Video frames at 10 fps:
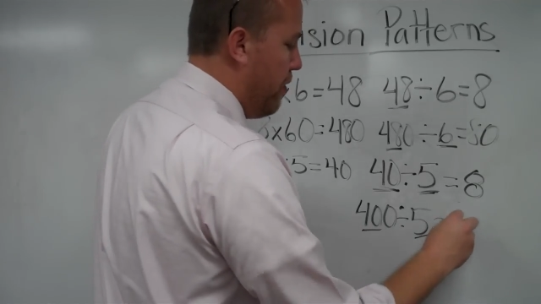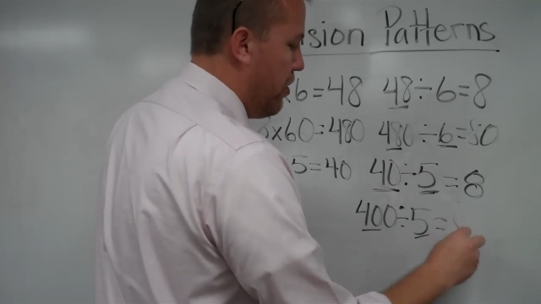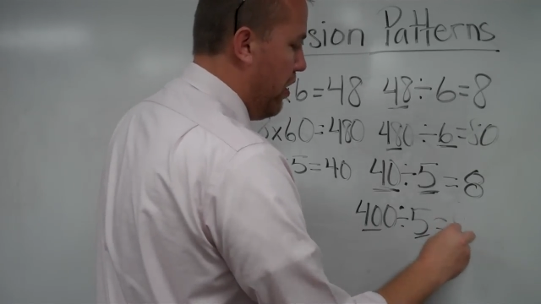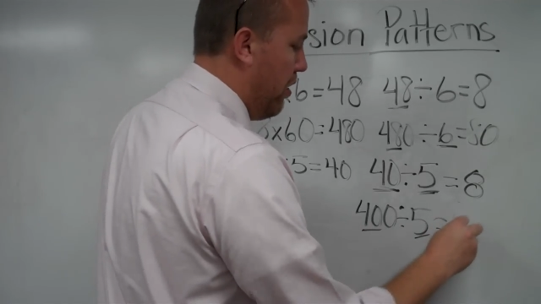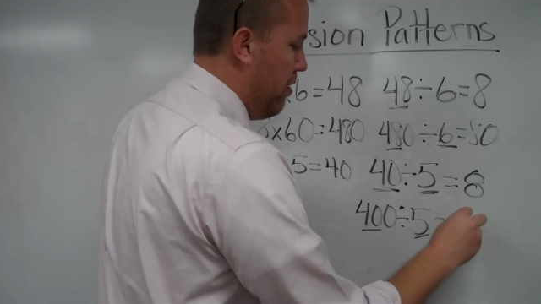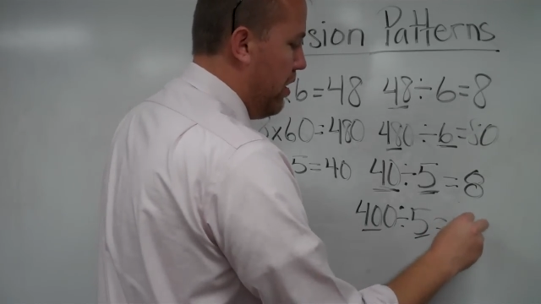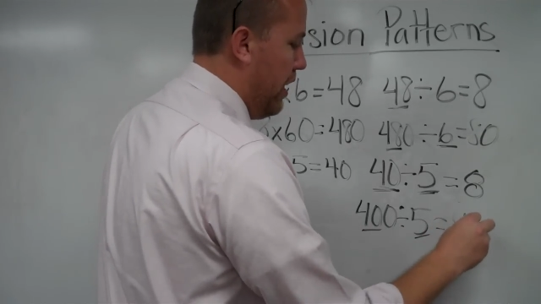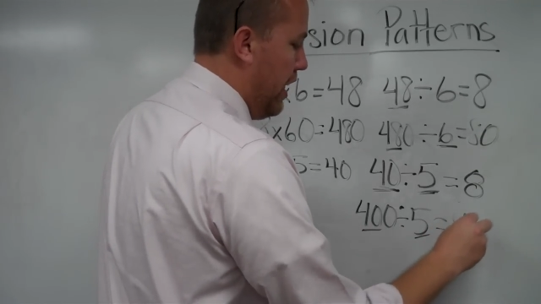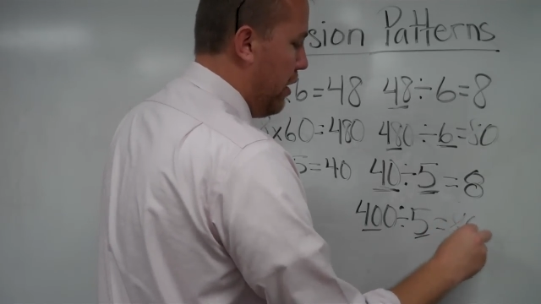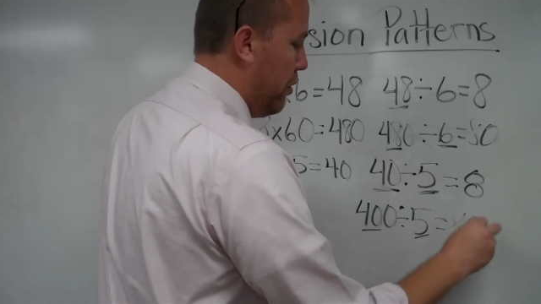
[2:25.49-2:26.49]
so
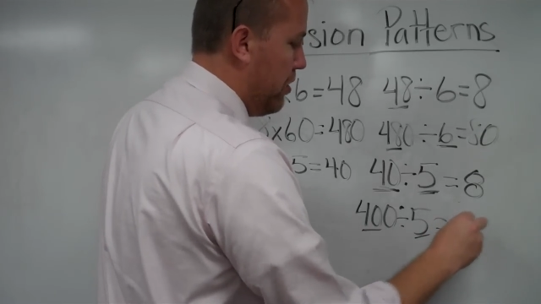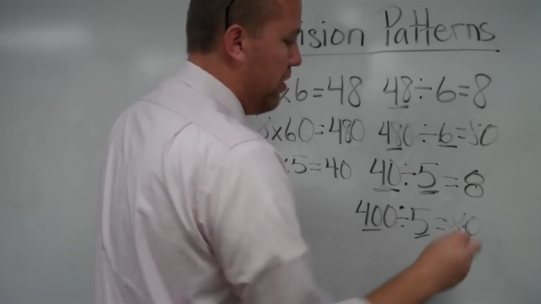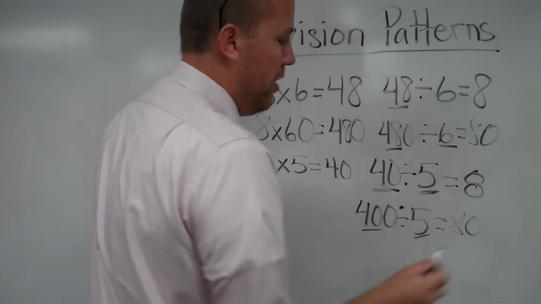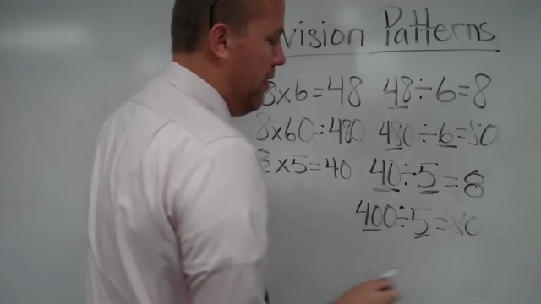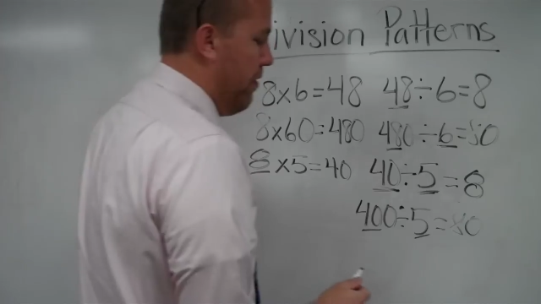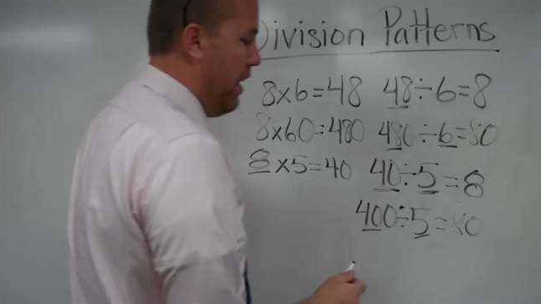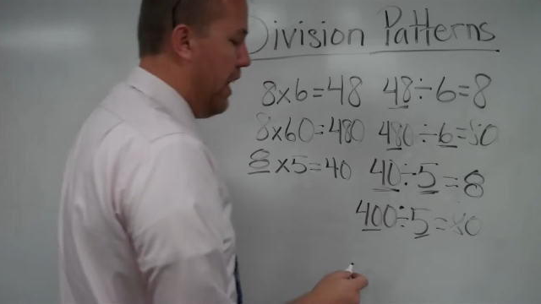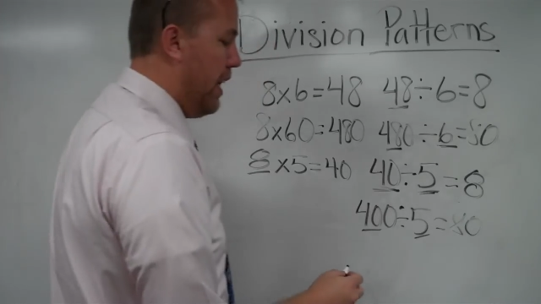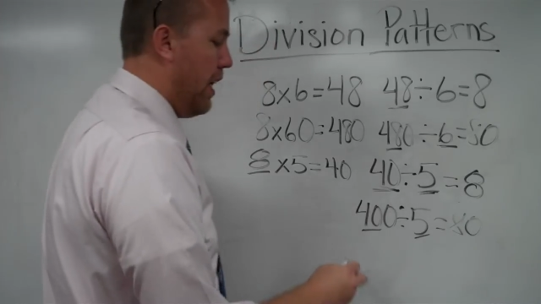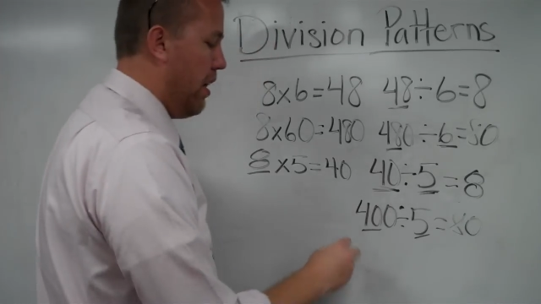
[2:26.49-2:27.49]
equals
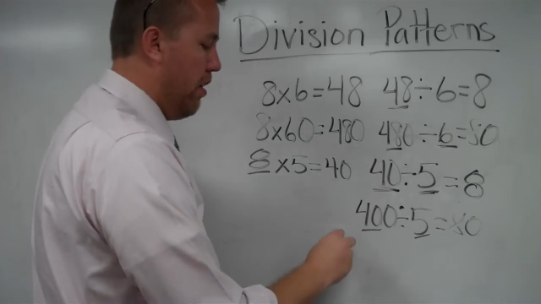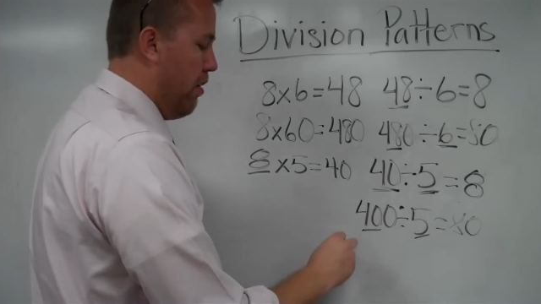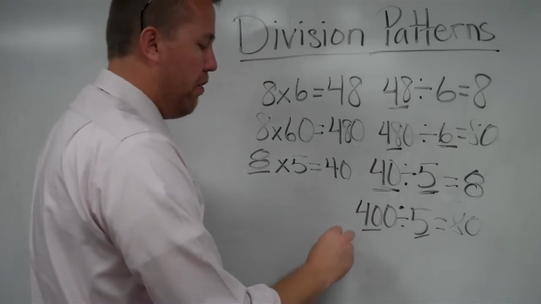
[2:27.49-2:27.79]
80.